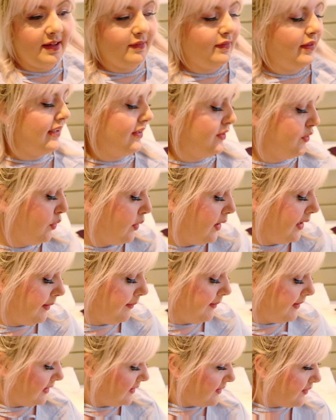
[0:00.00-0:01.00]
like 20
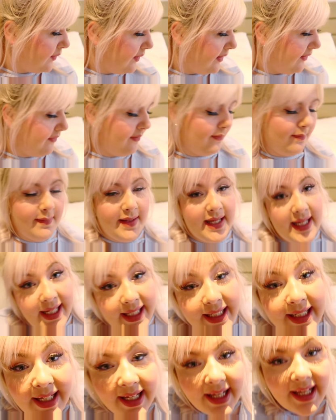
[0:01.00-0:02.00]
minutes away from
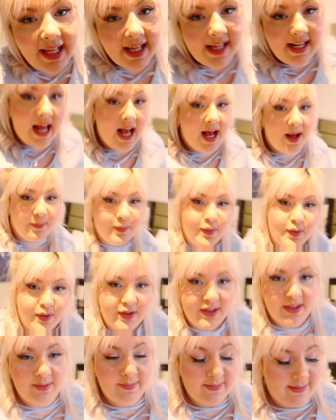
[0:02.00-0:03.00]
me, and I'm
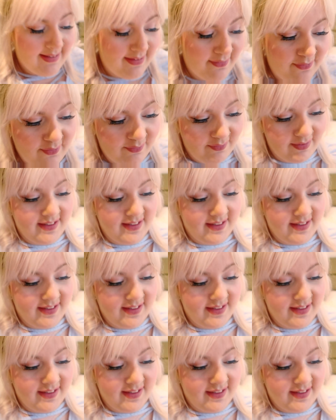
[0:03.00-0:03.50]
going to a different